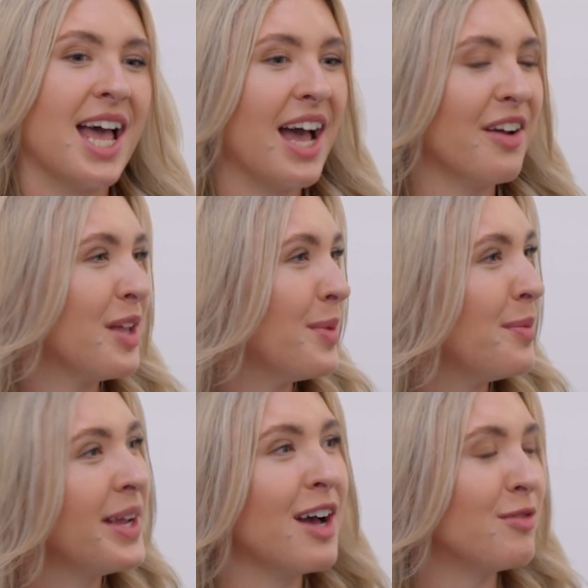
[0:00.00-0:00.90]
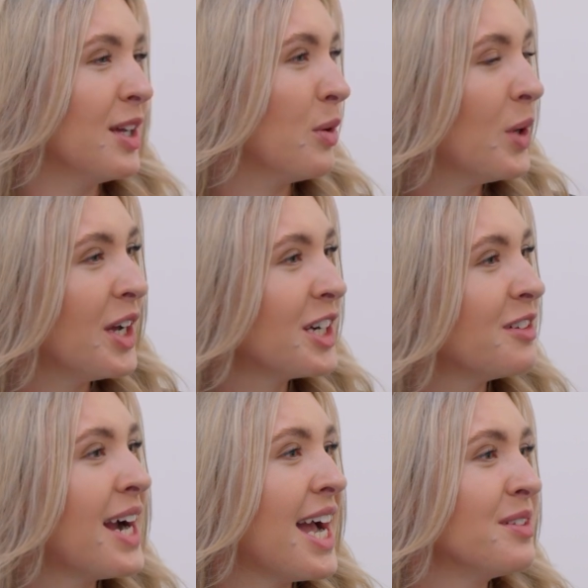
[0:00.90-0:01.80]
how they maybe have little
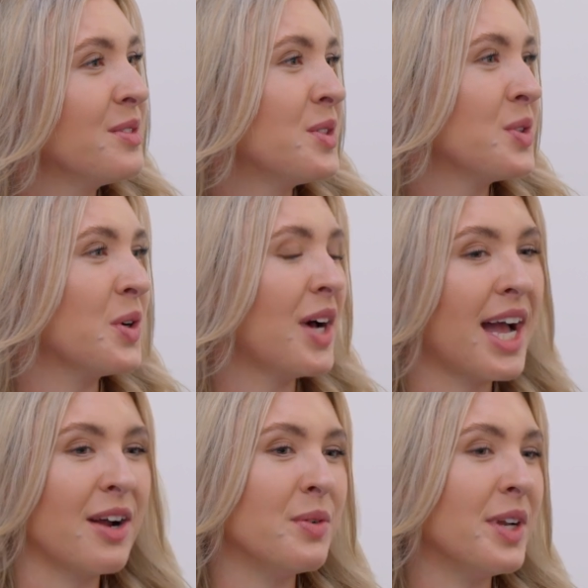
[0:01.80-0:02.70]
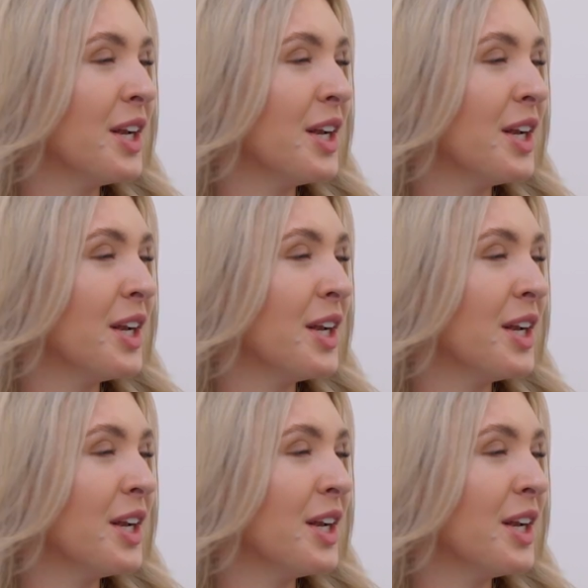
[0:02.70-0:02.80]
workarounds, or how,